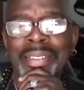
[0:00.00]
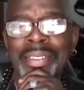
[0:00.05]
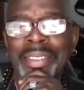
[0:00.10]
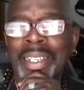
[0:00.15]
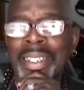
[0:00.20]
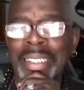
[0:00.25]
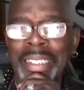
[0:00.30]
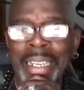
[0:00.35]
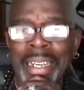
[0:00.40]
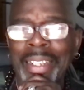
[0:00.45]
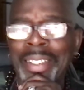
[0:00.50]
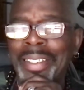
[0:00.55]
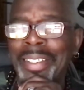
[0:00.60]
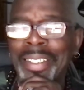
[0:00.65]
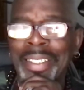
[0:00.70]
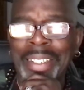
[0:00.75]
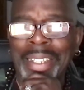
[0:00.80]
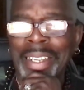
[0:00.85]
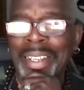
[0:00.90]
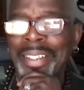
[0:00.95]
again and
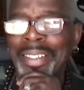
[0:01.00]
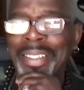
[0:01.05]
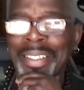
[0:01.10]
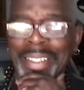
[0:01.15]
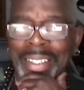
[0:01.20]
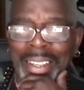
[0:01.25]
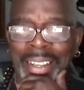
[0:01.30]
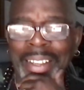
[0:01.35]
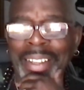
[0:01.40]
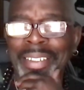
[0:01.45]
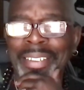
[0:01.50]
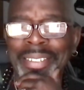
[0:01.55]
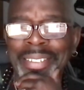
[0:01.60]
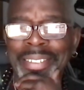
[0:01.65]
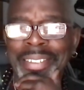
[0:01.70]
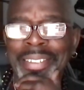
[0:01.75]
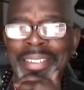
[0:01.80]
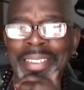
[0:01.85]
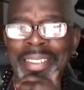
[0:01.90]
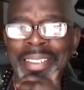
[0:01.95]
again and again.
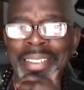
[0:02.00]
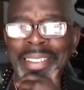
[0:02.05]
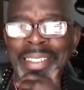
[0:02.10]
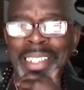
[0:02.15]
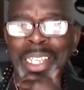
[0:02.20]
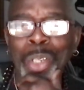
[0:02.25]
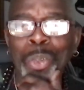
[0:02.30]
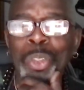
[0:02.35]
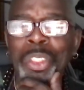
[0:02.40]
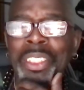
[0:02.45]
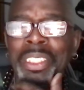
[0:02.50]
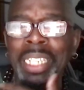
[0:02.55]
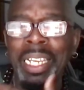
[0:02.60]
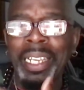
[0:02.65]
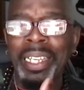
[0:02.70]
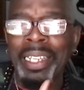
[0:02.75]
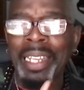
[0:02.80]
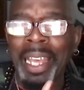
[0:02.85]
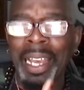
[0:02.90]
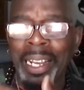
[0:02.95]
He was
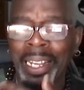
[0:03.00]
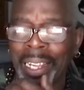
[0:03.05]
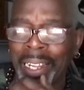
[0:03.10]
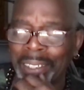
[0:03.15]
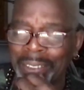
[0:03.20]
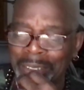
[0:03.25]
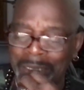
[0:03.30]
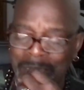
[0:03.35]
saying that kind of